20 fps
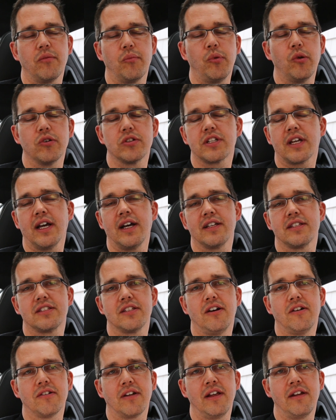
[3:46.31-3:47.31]
Porsche cars
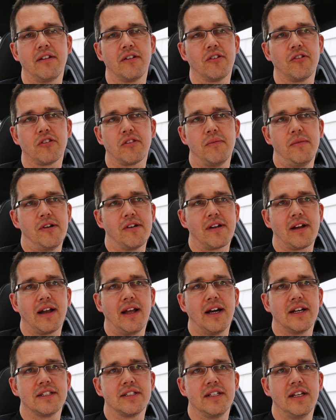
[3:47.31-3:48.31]
sold here in North America
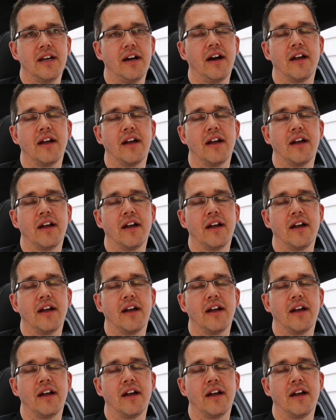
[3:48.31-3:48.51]
last year,